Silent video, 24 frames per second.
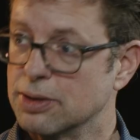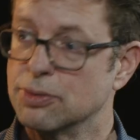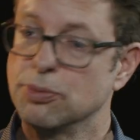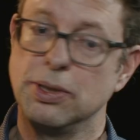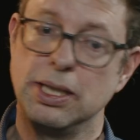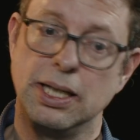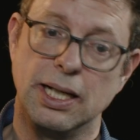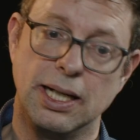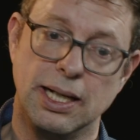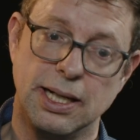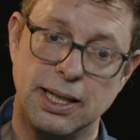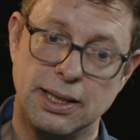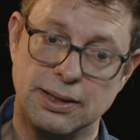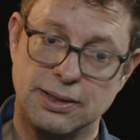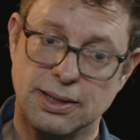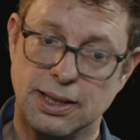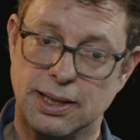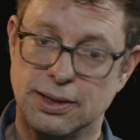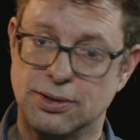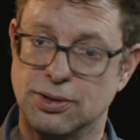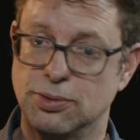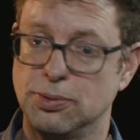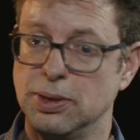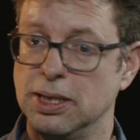we had
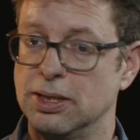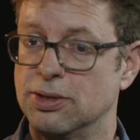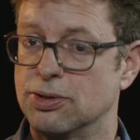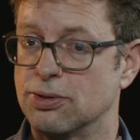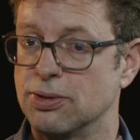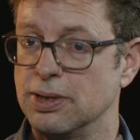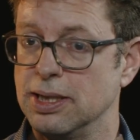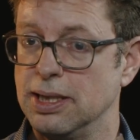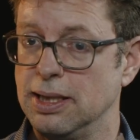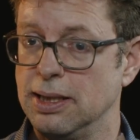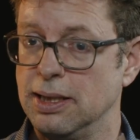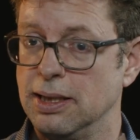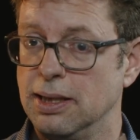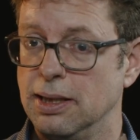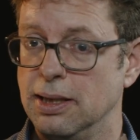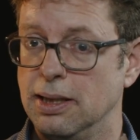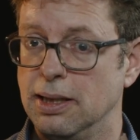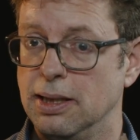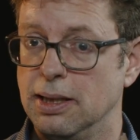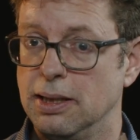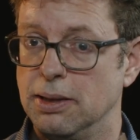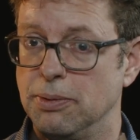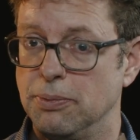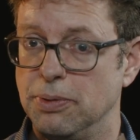at Swiss Re
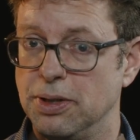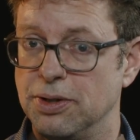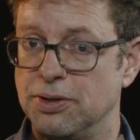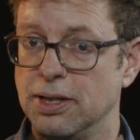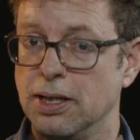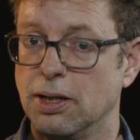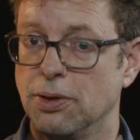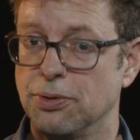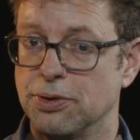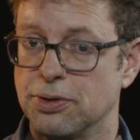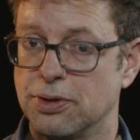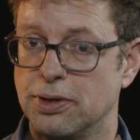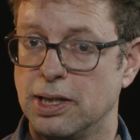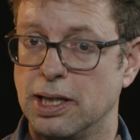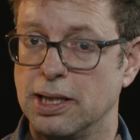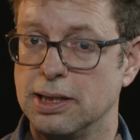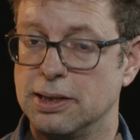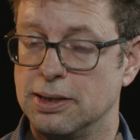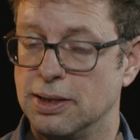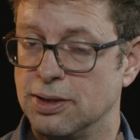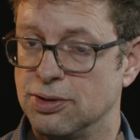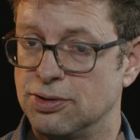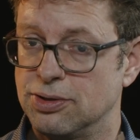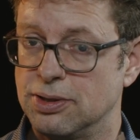with the
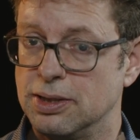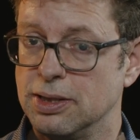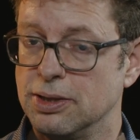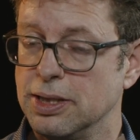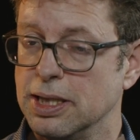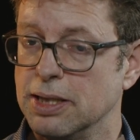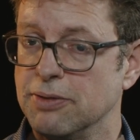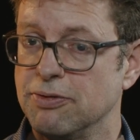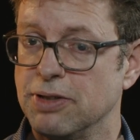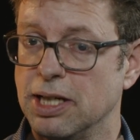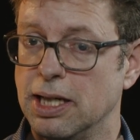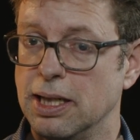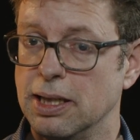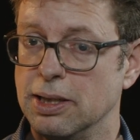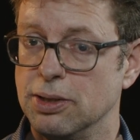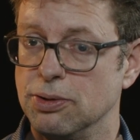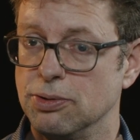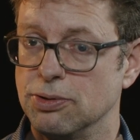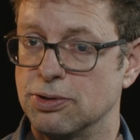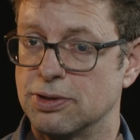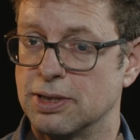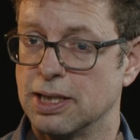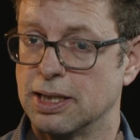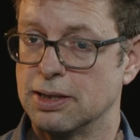underwriting steering
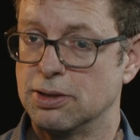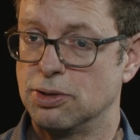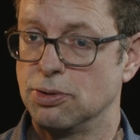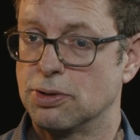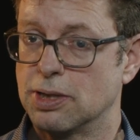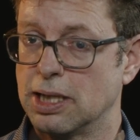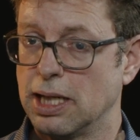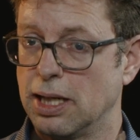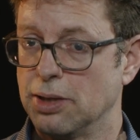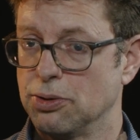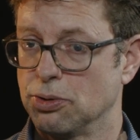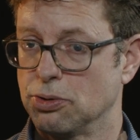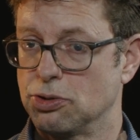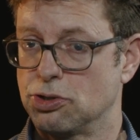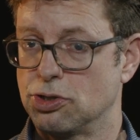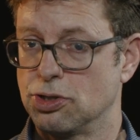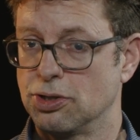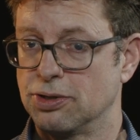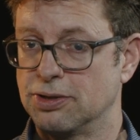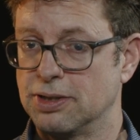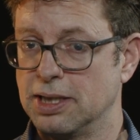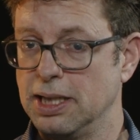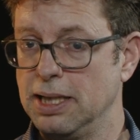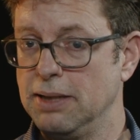values, that you cannot
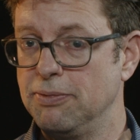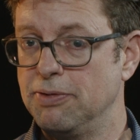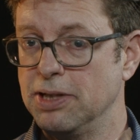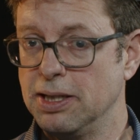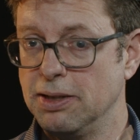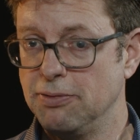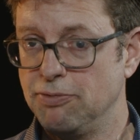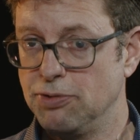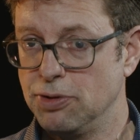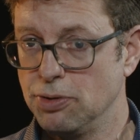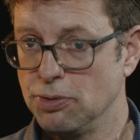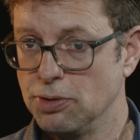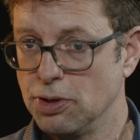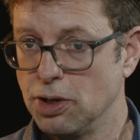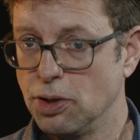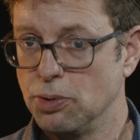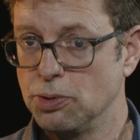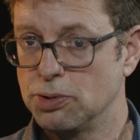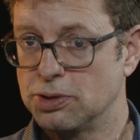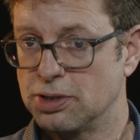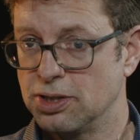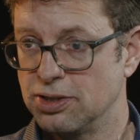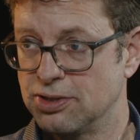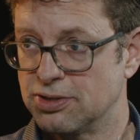just, even if you
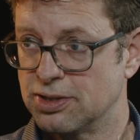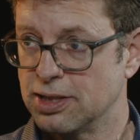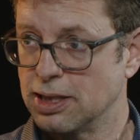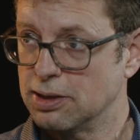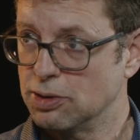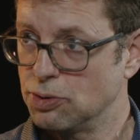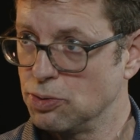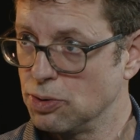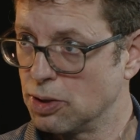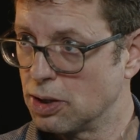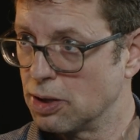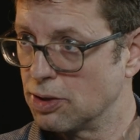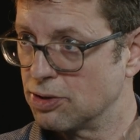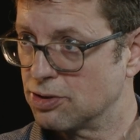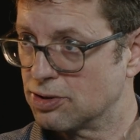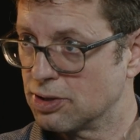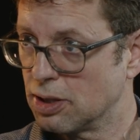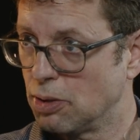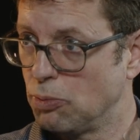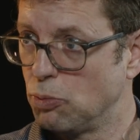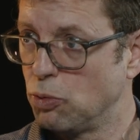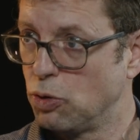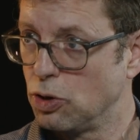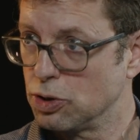notice that you are
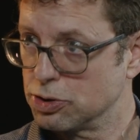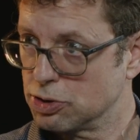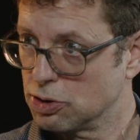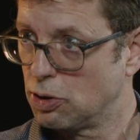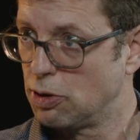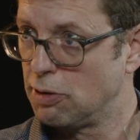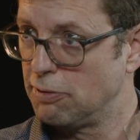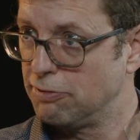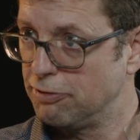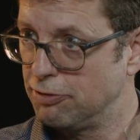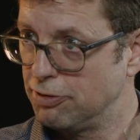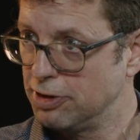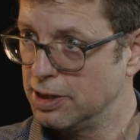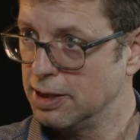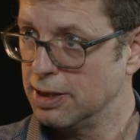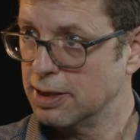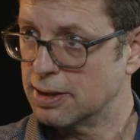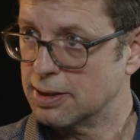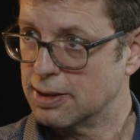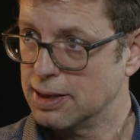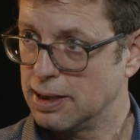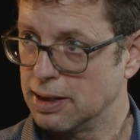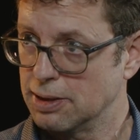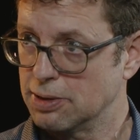somewhat off in a
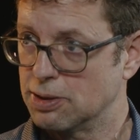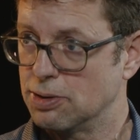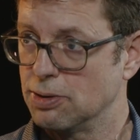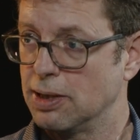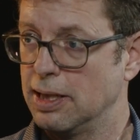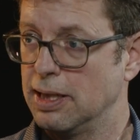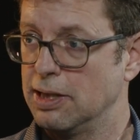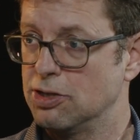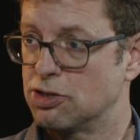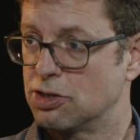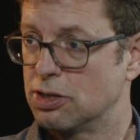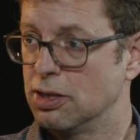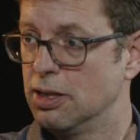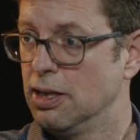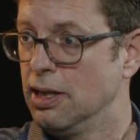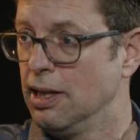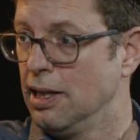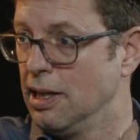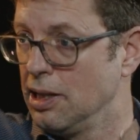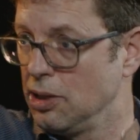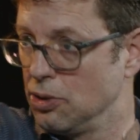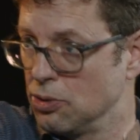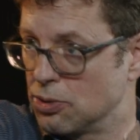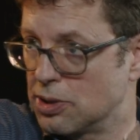calculation,
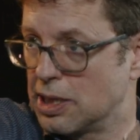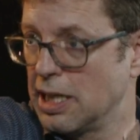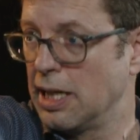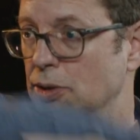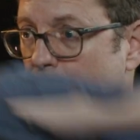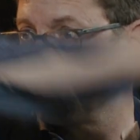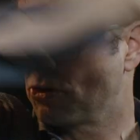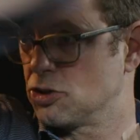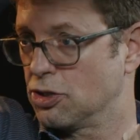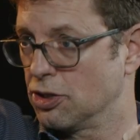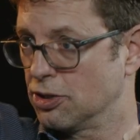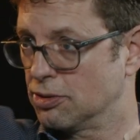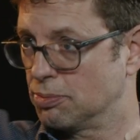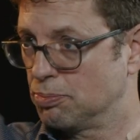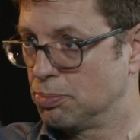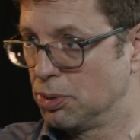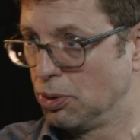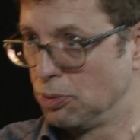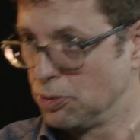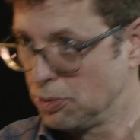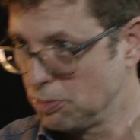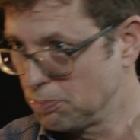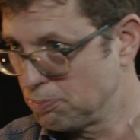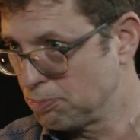you cannot just
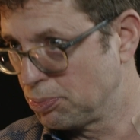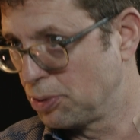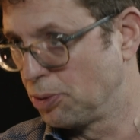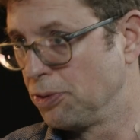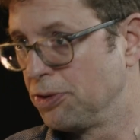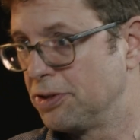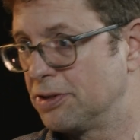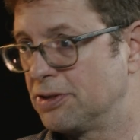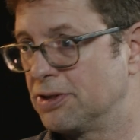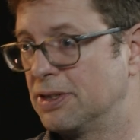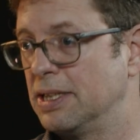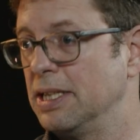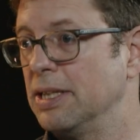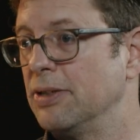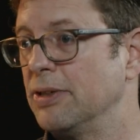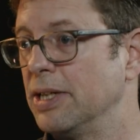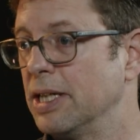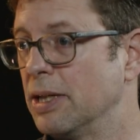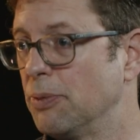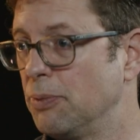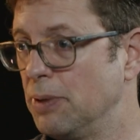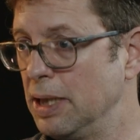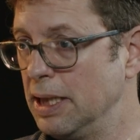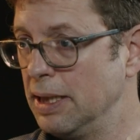pull the
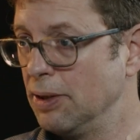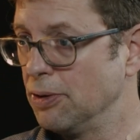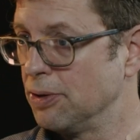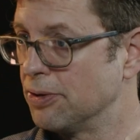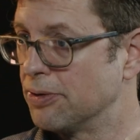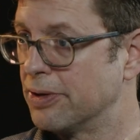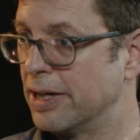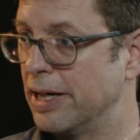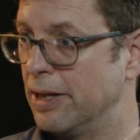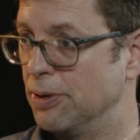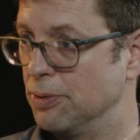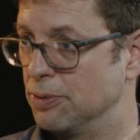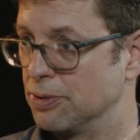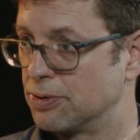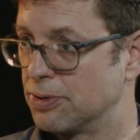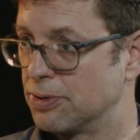steering wheel around,